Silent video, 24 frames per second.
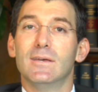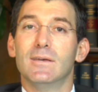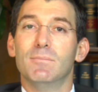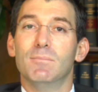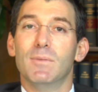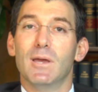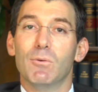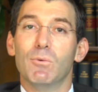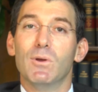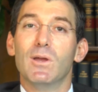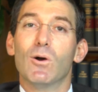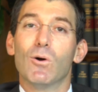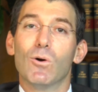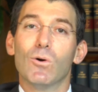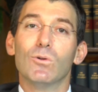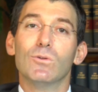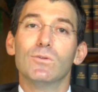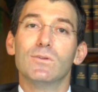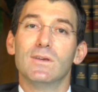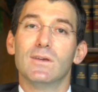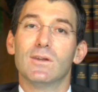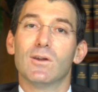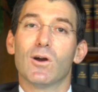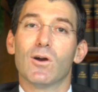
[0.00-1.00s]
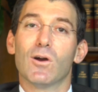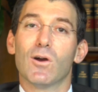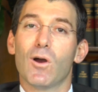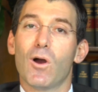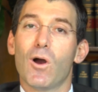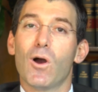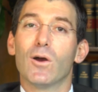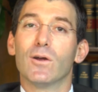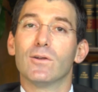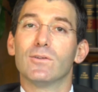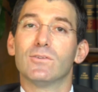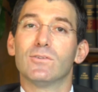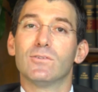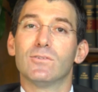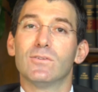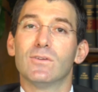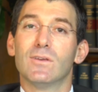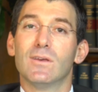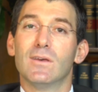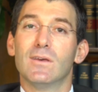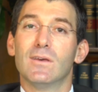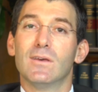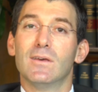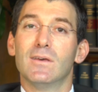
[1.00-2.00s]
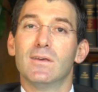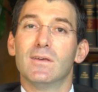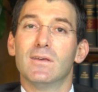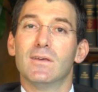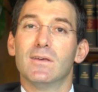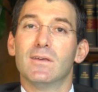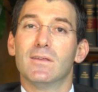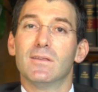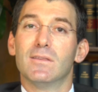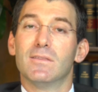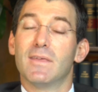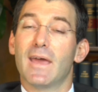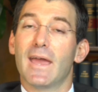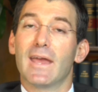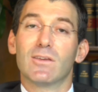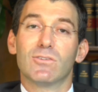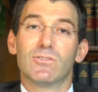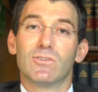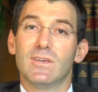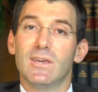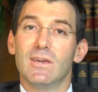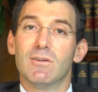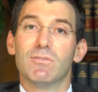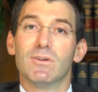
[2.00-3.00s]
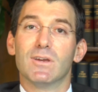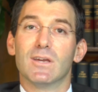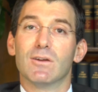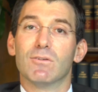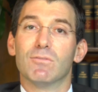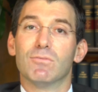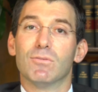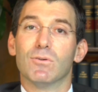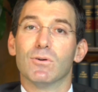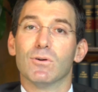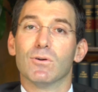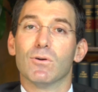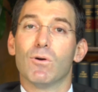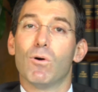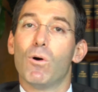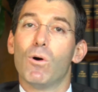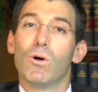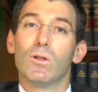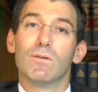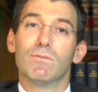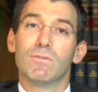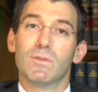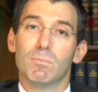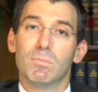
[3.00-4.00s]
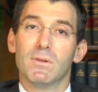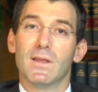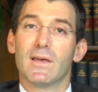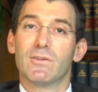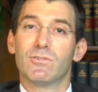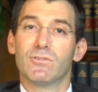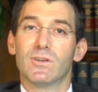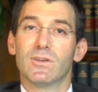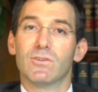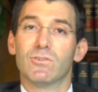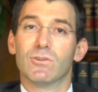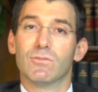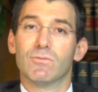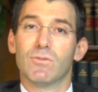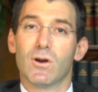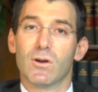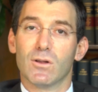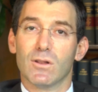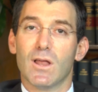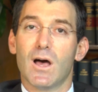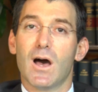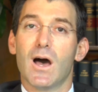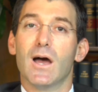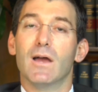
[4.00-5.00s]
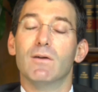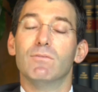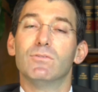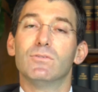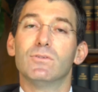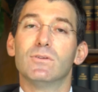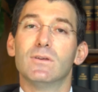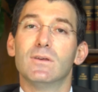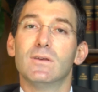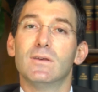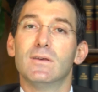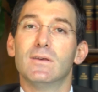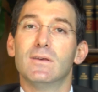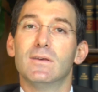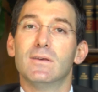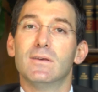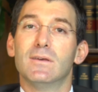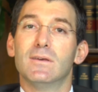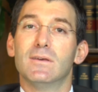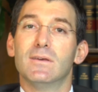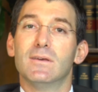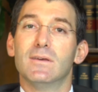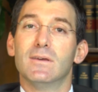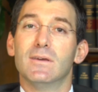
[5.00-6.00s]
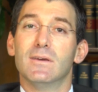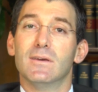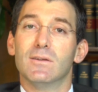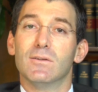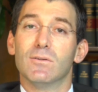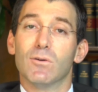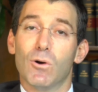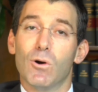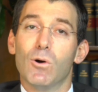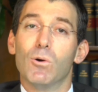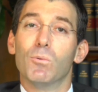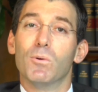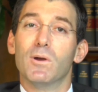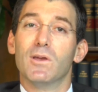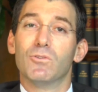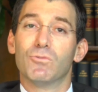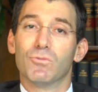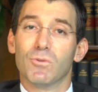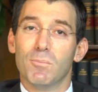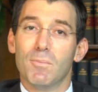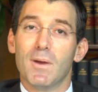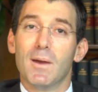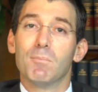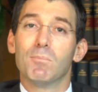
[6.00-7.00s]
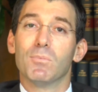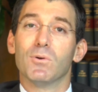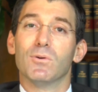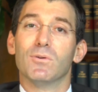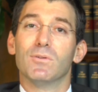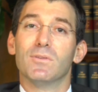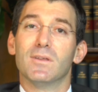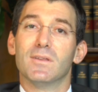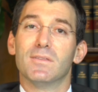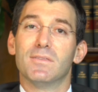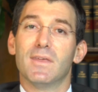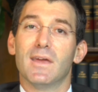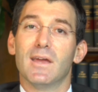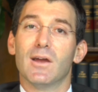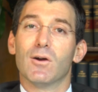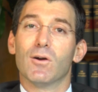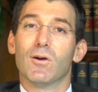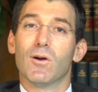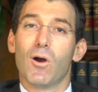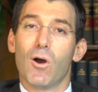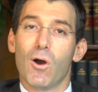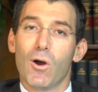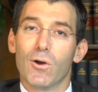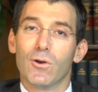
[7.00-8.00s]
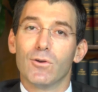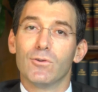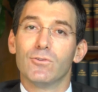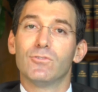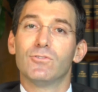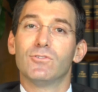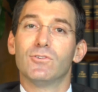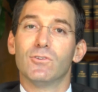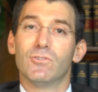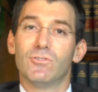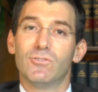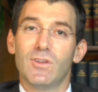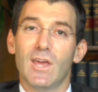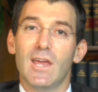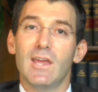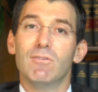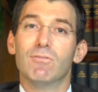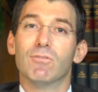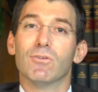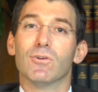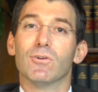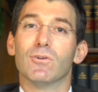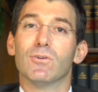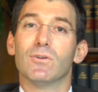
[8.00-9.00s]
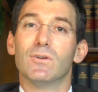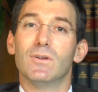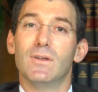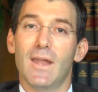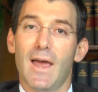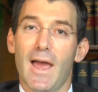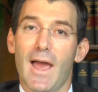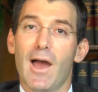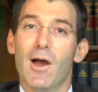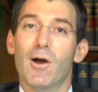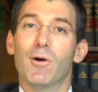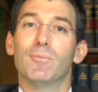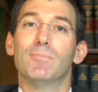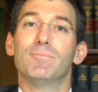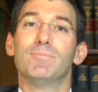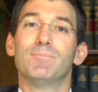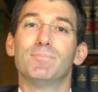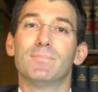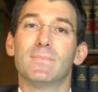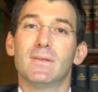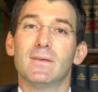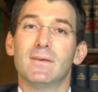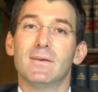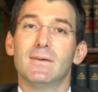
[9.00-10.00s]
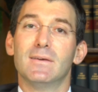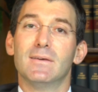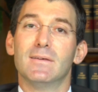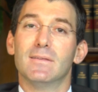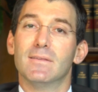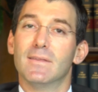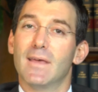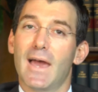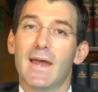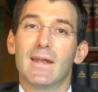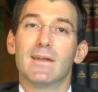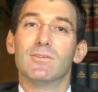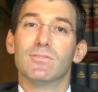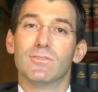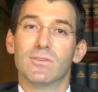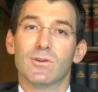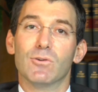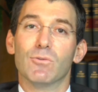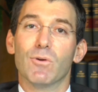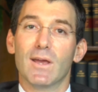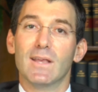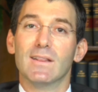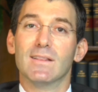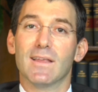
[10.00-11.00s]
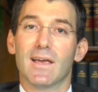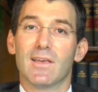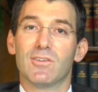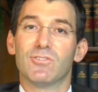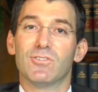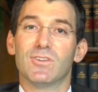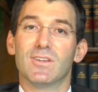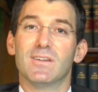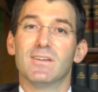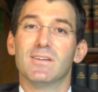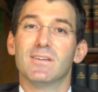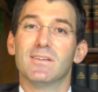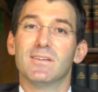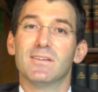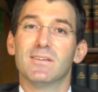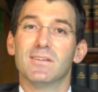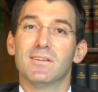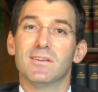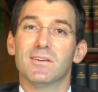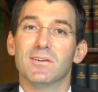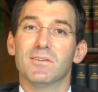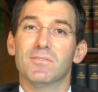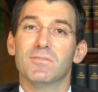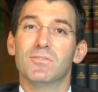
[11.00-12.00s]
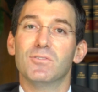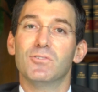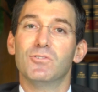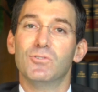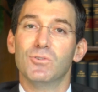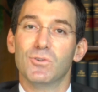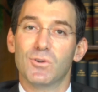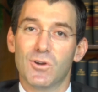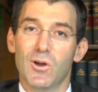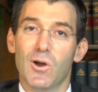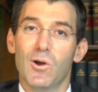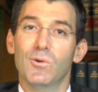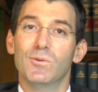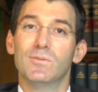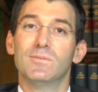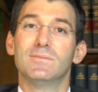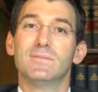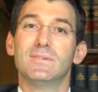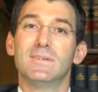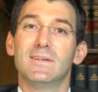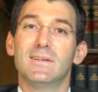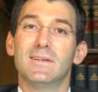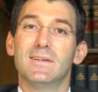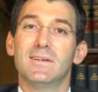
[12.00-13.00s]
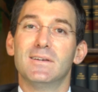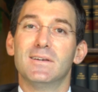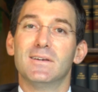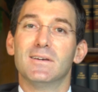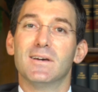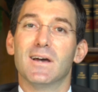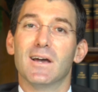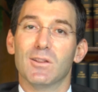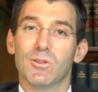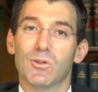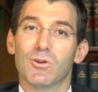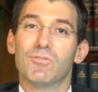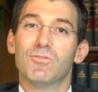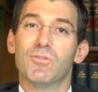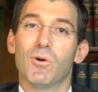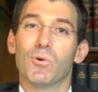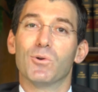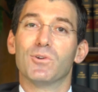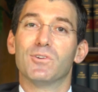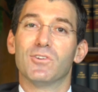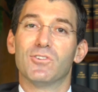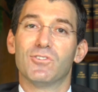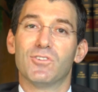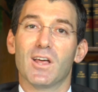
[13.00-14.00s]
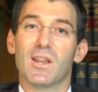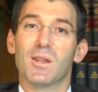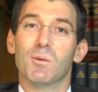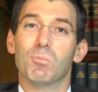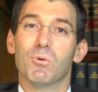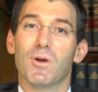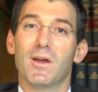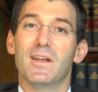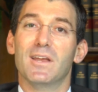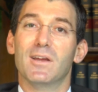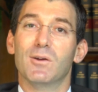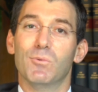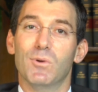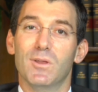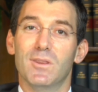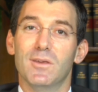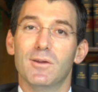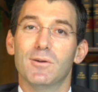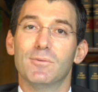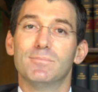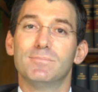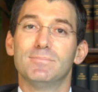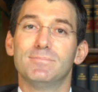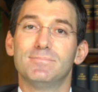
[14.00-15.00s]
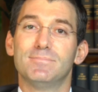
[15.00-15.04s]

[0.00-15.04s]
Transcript: May we hold in our hearts thanksgiving for all of the blessings of our lives, and always remember that they are ours to savor now. That is the great lesson of Sukkot. I look forward to celebrating with you.